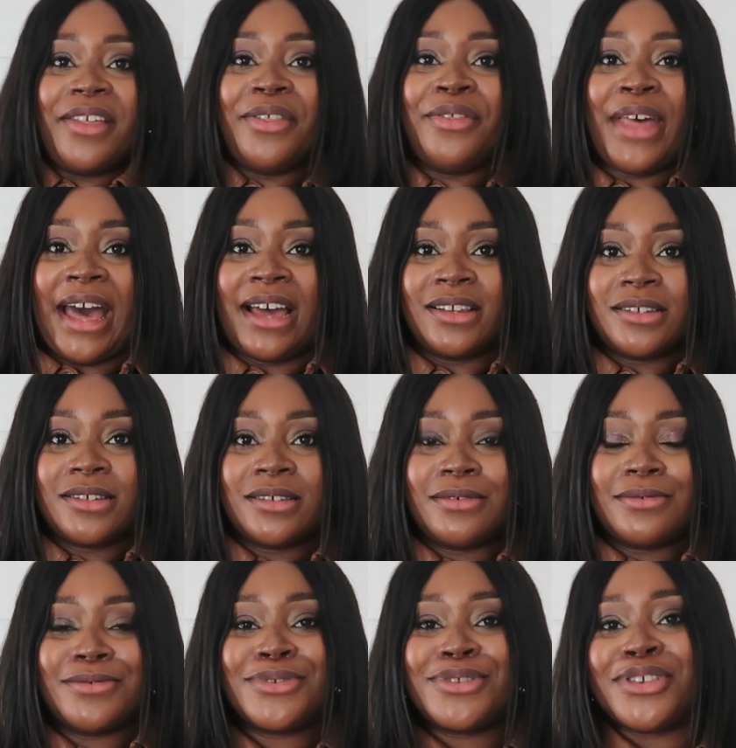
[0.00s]
that.
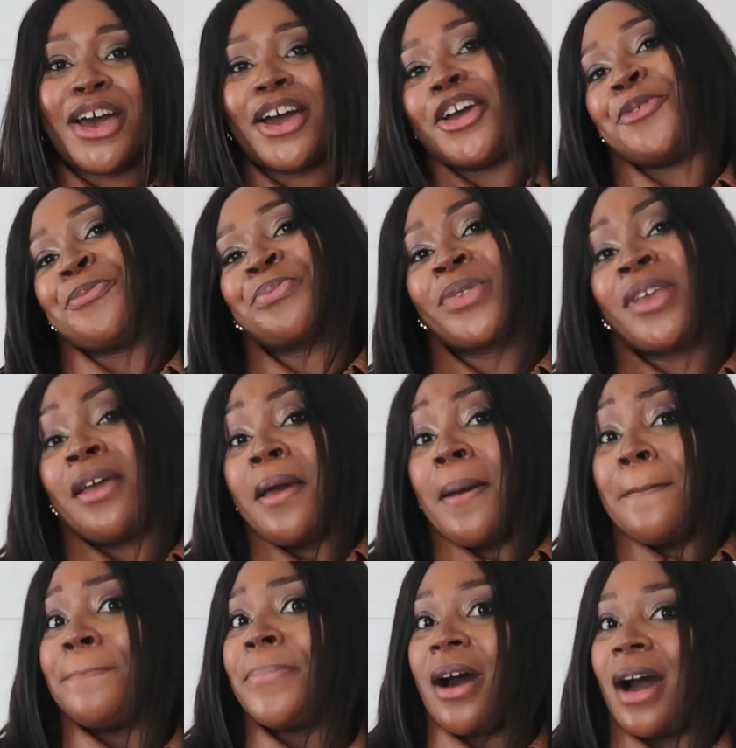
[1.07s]
So,
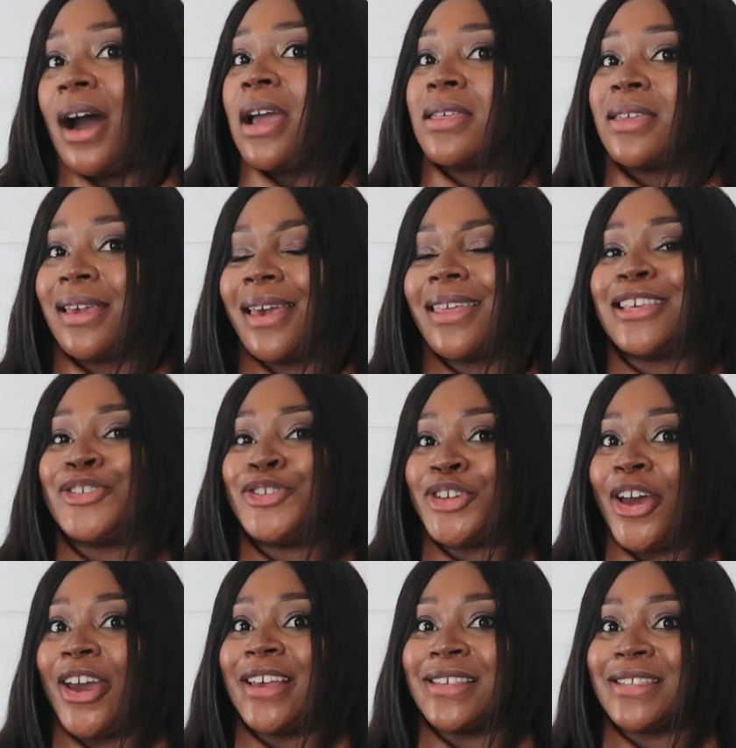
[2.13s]
but I think this
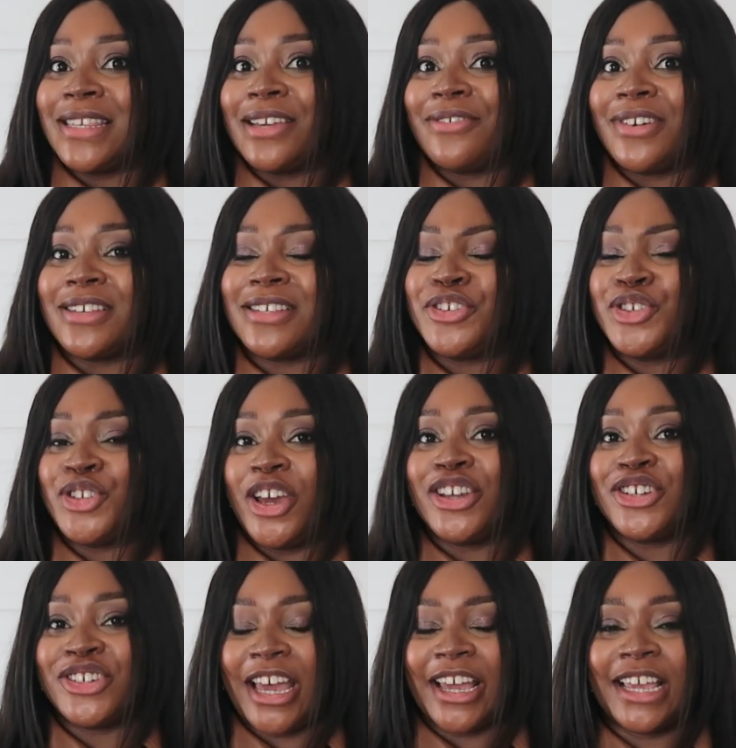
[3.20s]
shirt is serious.
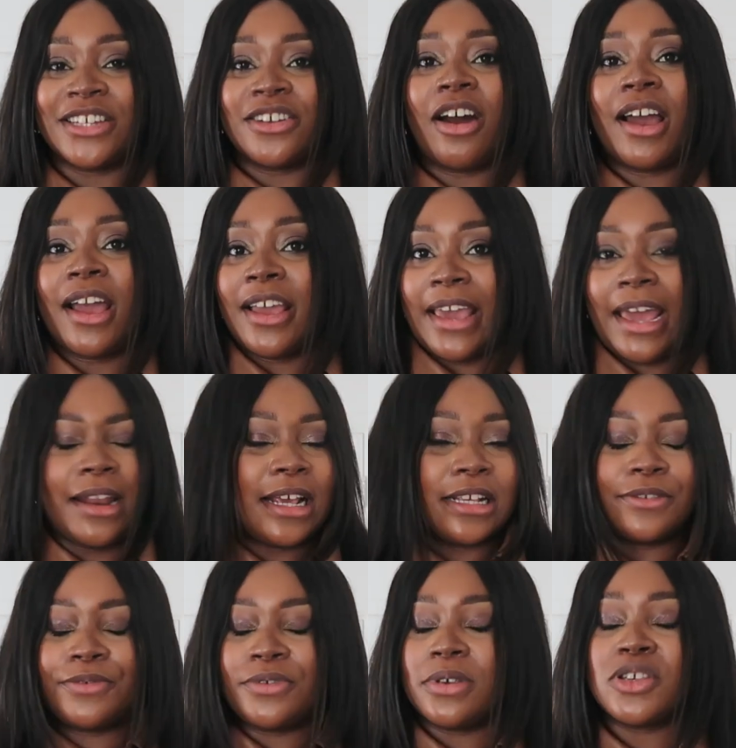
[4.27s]
Shirt jacket, again,
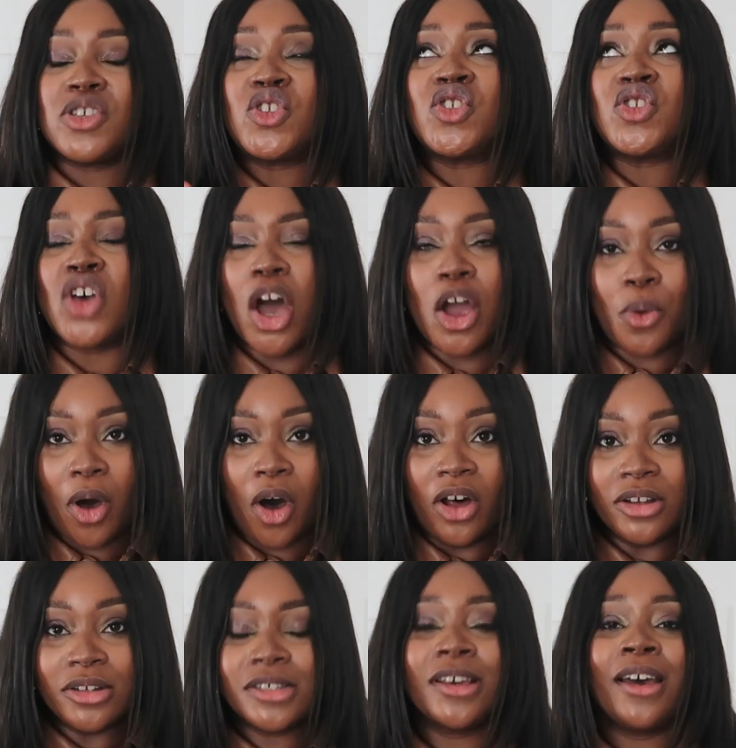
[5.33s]
it's so
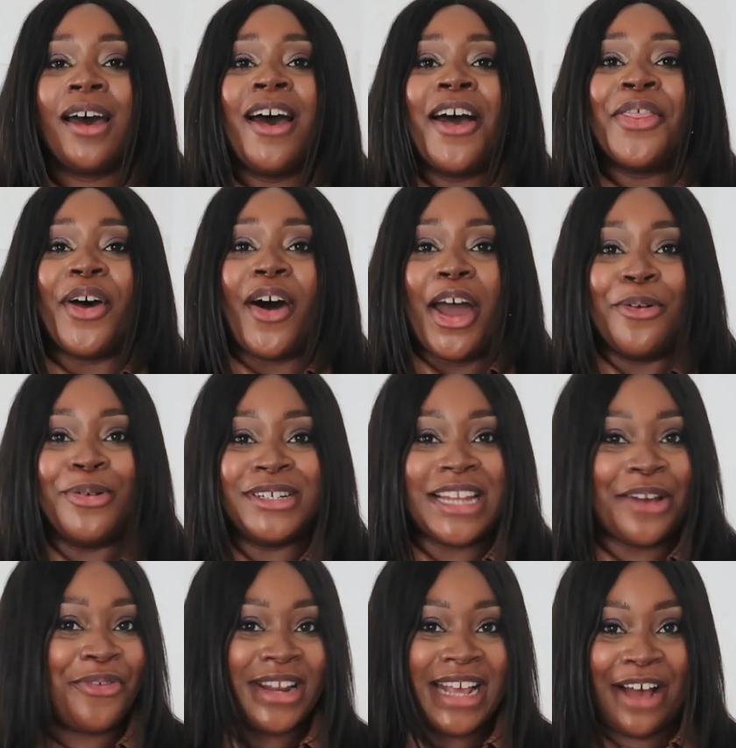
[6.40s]
hot that I would
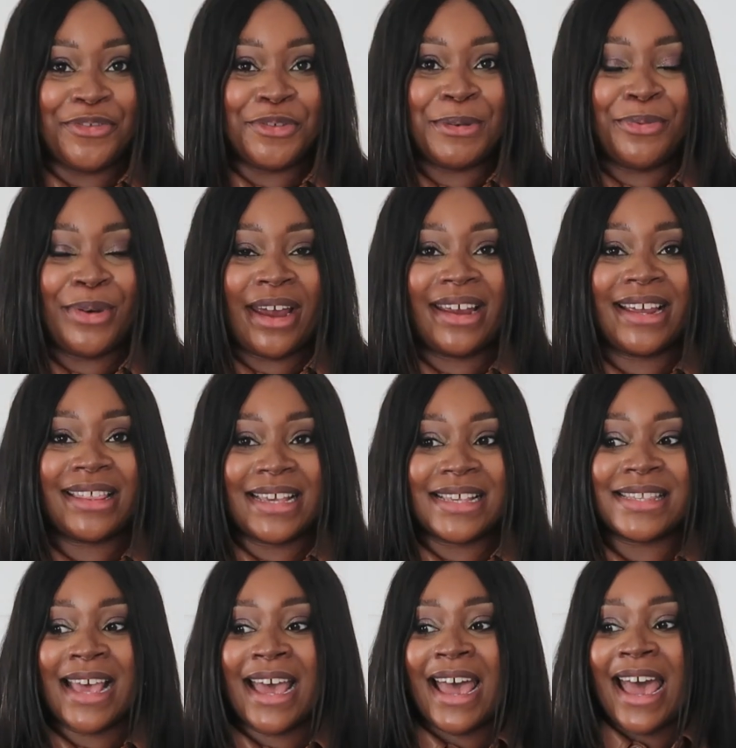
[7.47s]
definitely have to be wearing
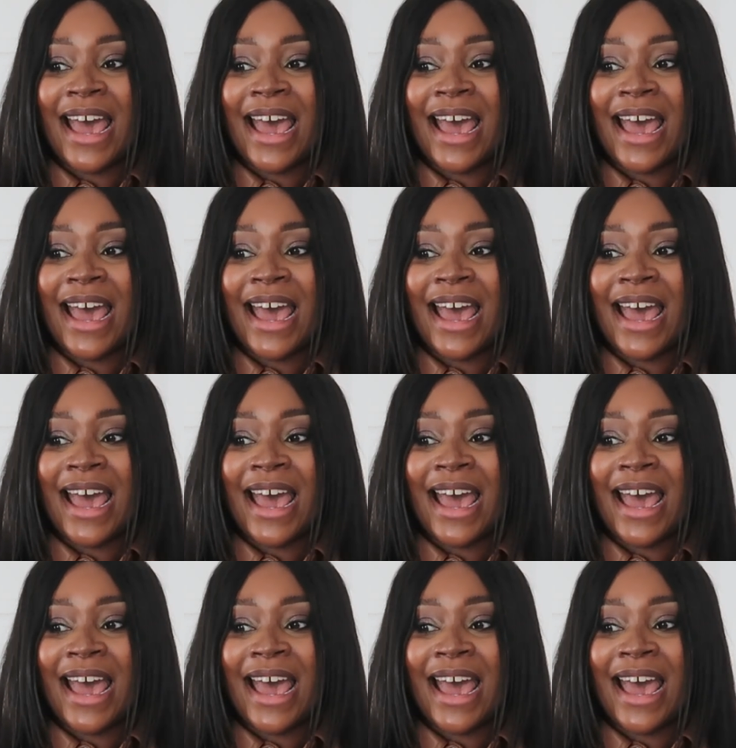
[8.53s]
this